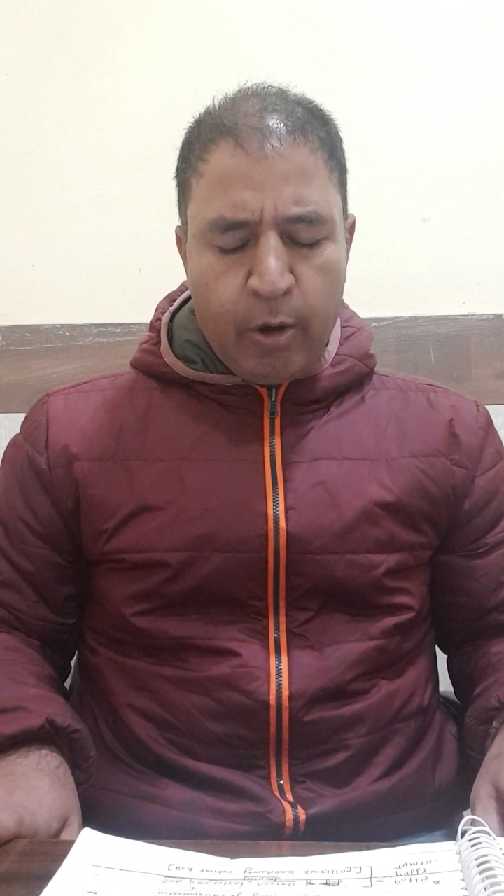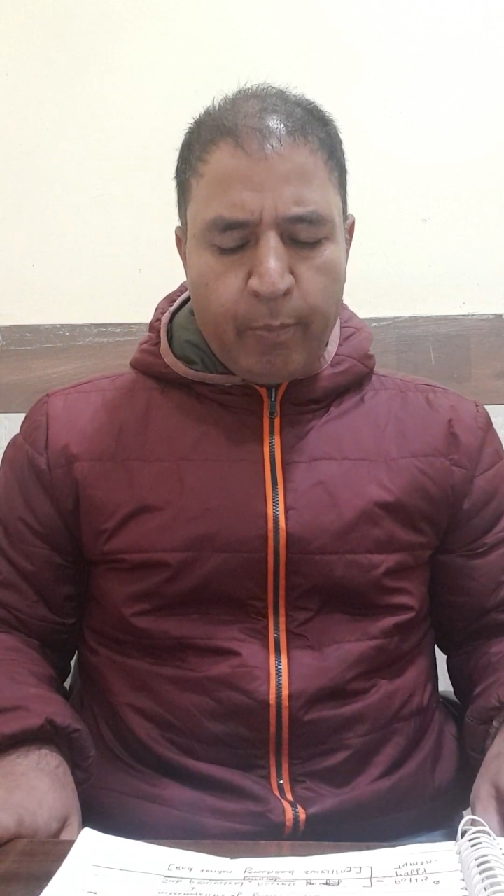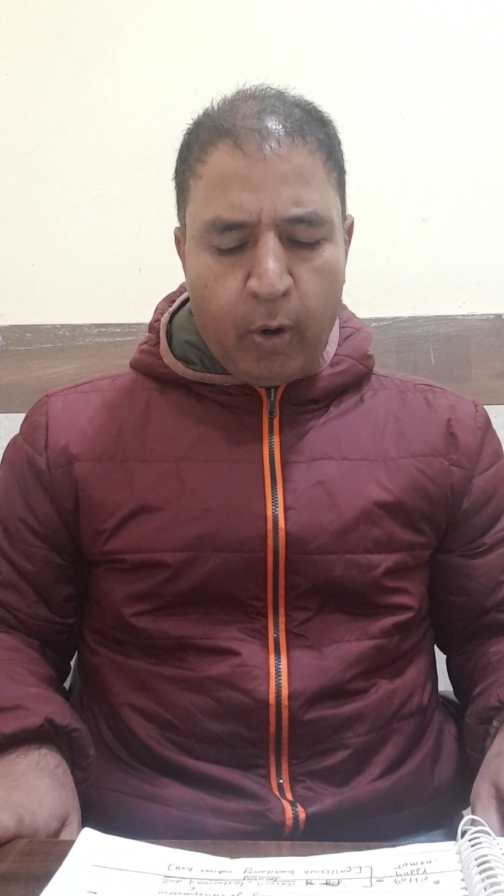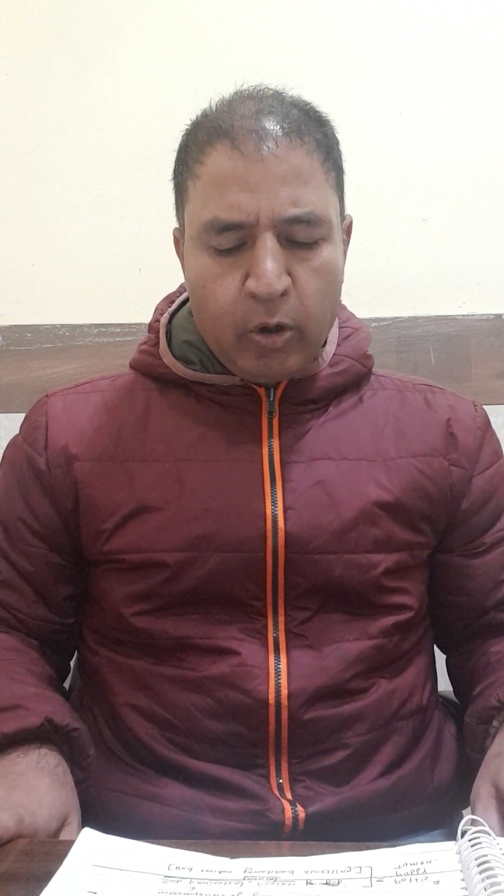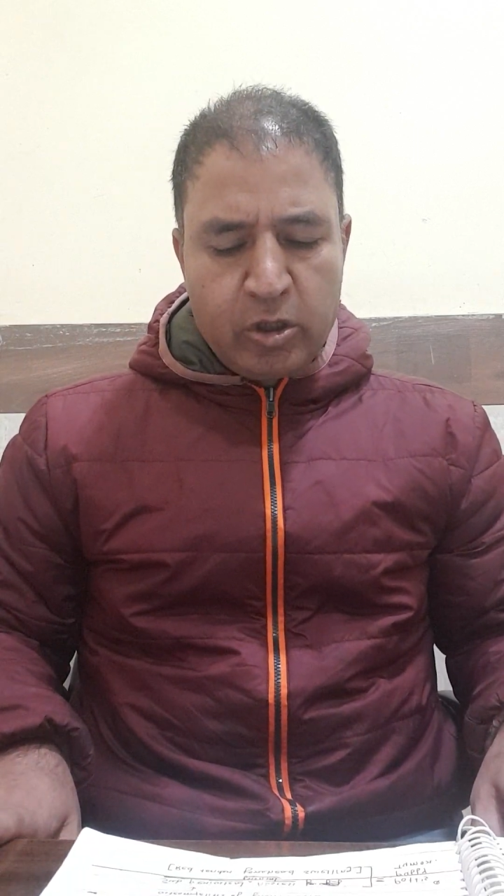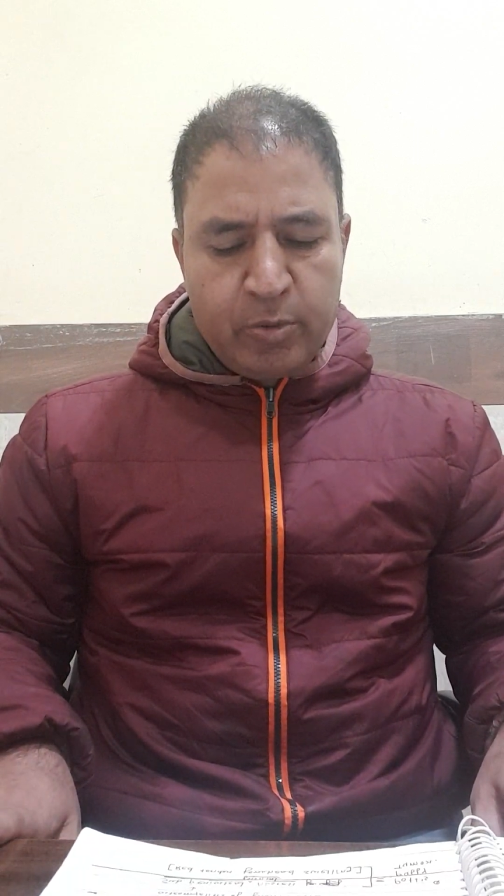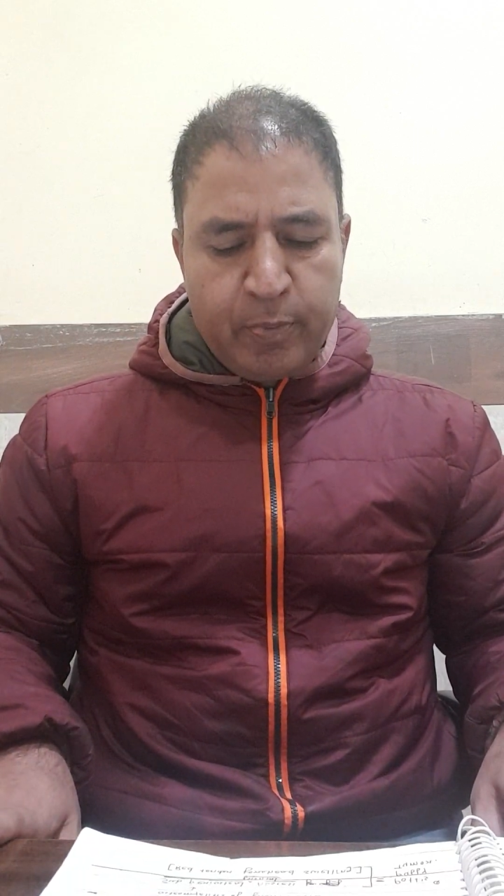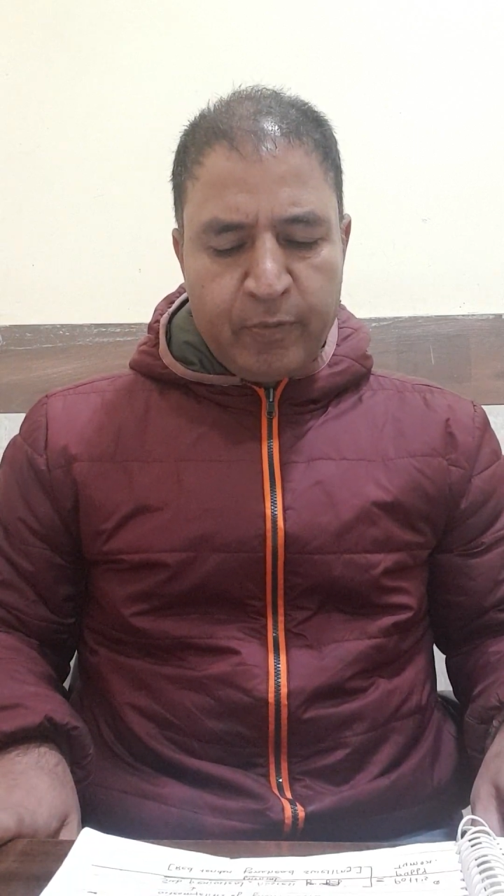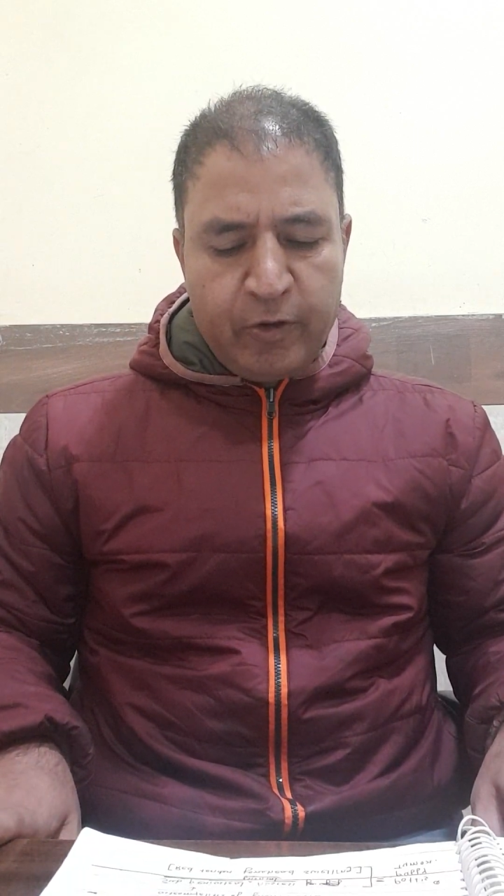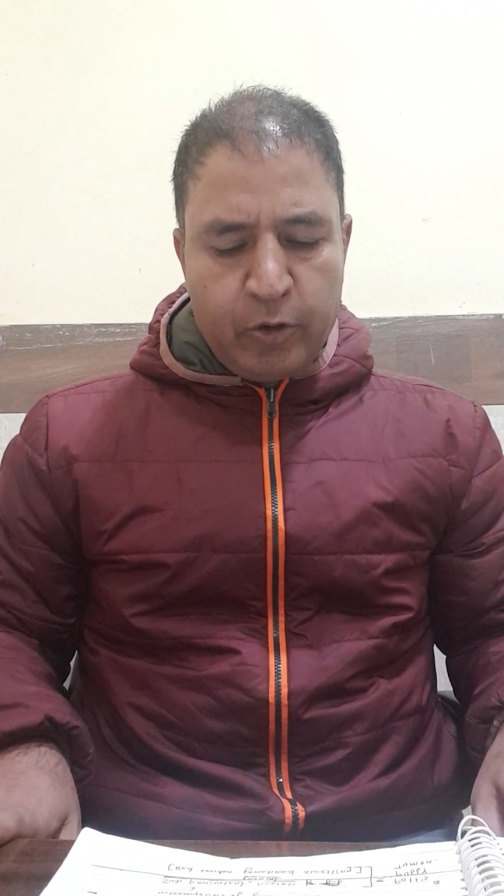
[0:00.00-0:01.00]
Pott's
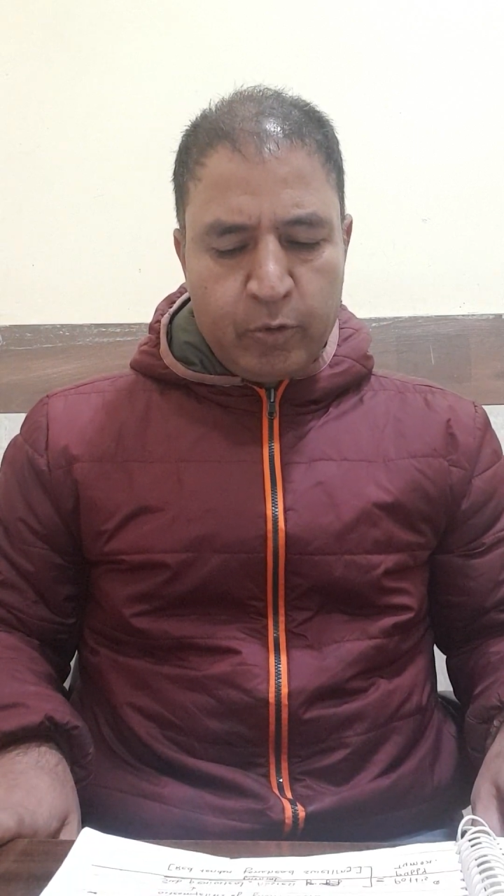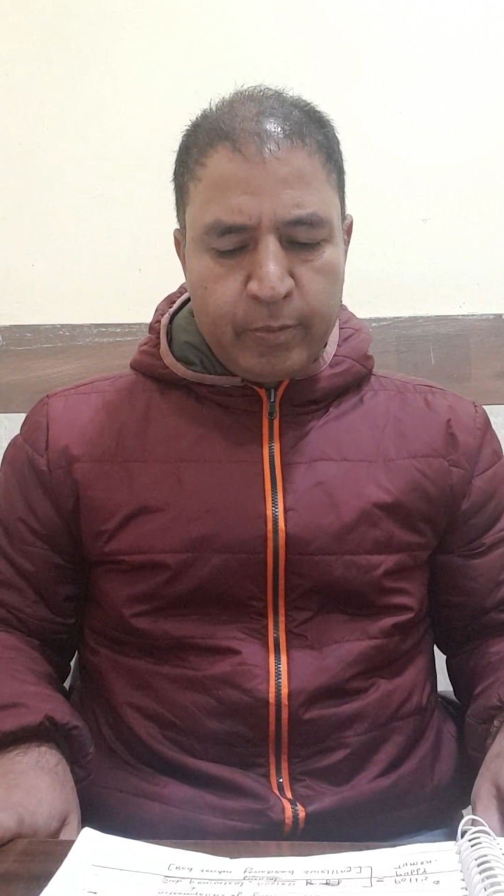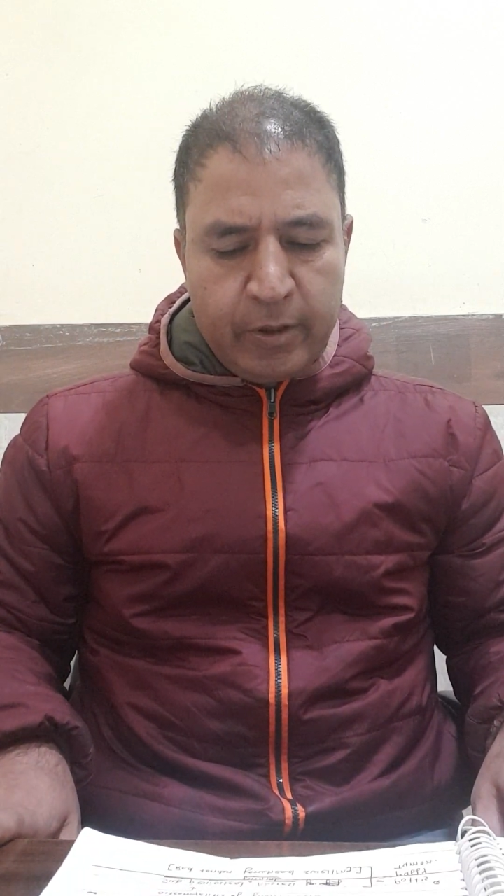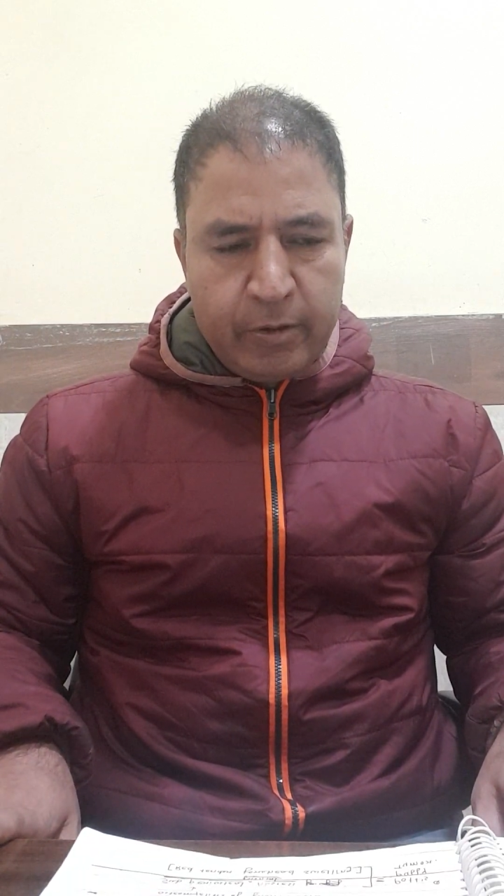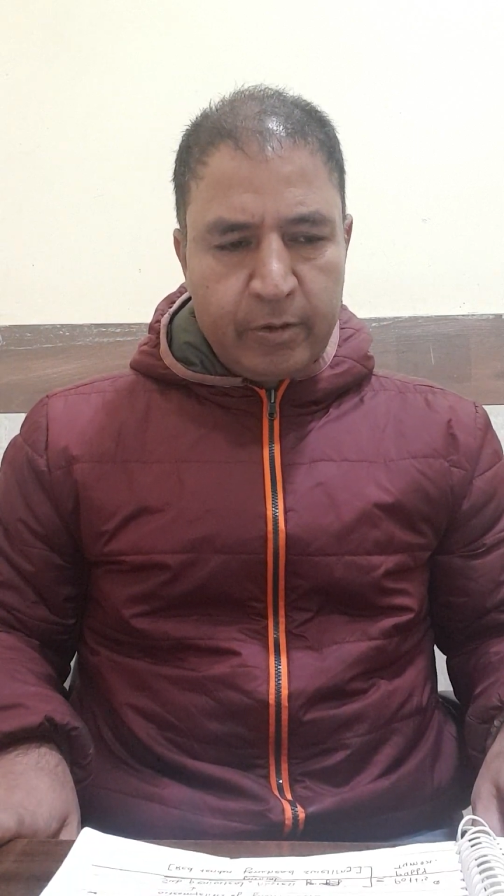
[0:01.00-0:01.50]
puffy tumor.